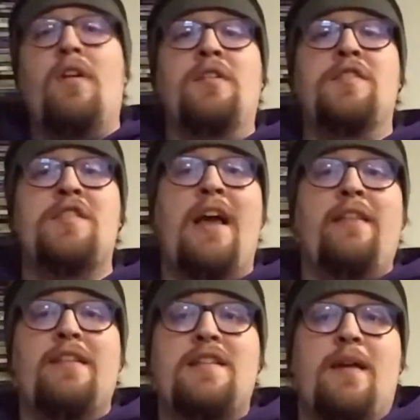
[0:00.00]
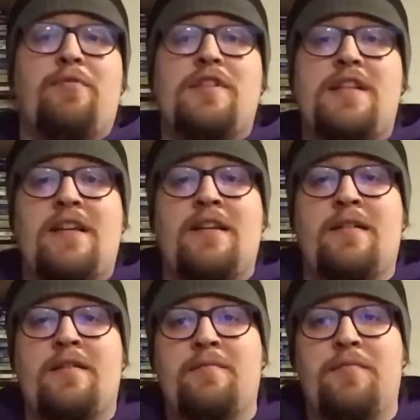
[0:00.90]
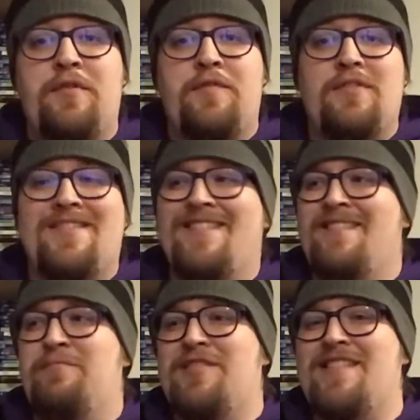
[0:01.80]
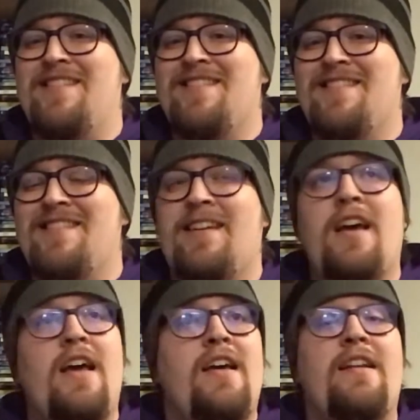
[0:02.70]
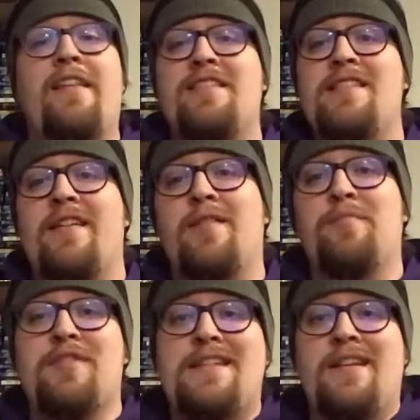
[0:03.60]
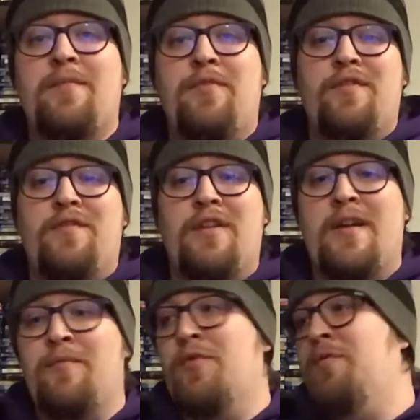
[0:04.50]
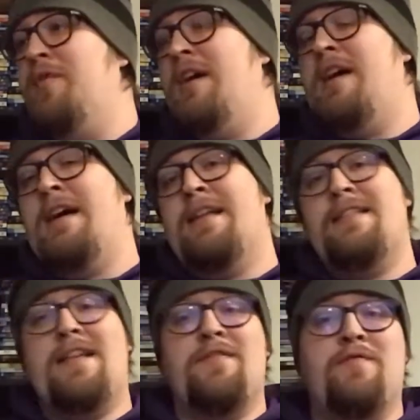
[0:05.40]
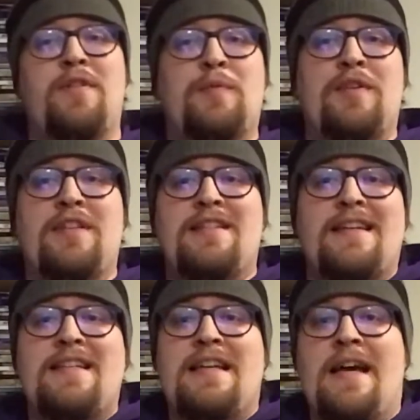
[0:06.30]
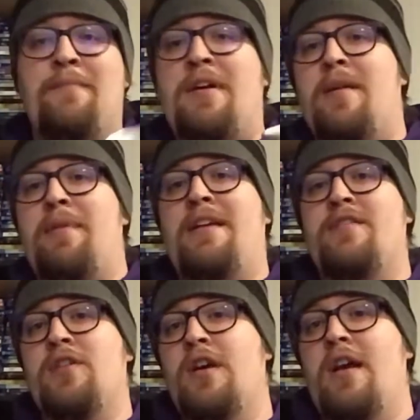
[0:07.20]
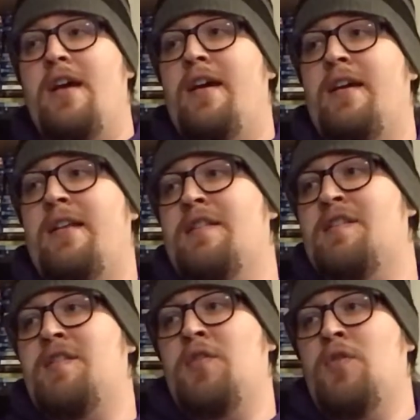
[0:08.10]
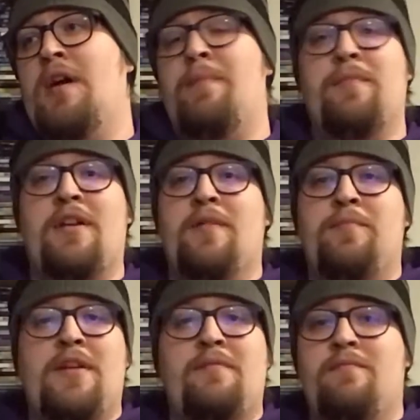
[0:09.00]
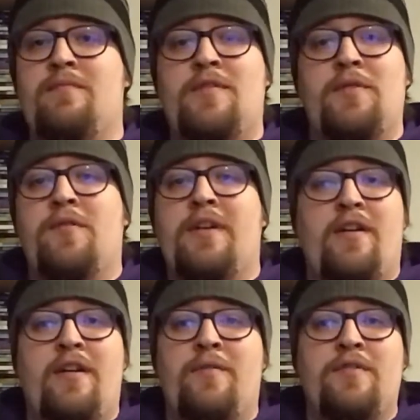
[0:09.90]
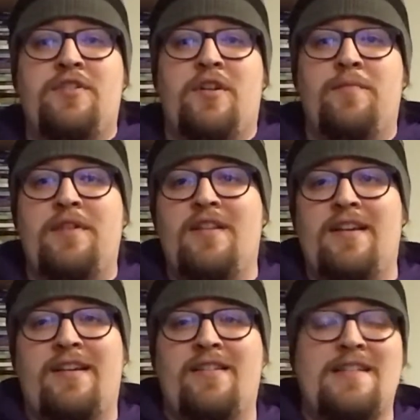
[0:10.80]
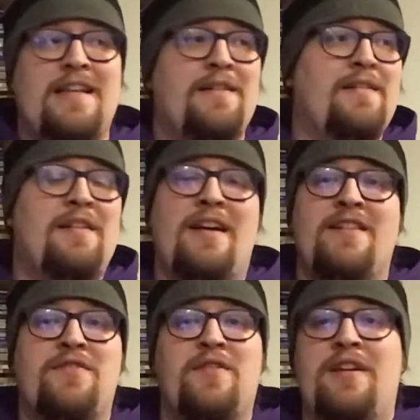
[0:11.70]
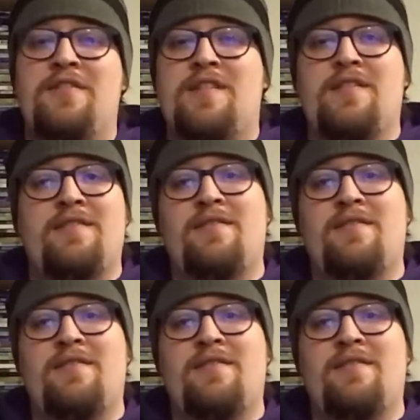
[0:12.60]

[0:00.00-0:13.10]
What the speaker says: so now that it's not pristine and beautiful, pristine Sistine, now that it's not all pristine and beautiful anymore, let's have some fun with this. Like I said, I'm not a painter, and so I'm gonna be doodling on it with Sharpie, like, because in high school I used to